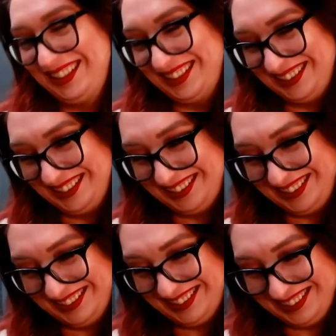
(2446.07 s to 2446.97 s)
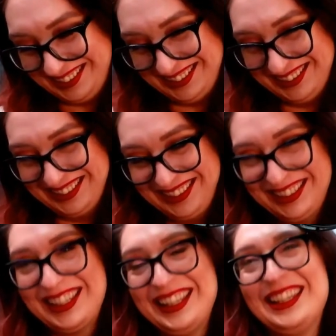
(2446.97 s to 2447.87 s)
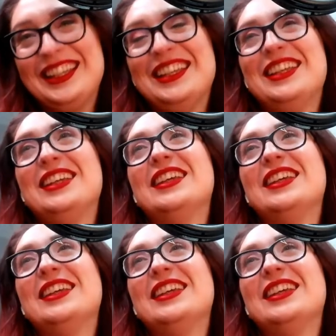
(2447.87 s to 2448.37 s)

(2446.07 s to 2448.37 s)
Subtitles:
The person shown says nothing.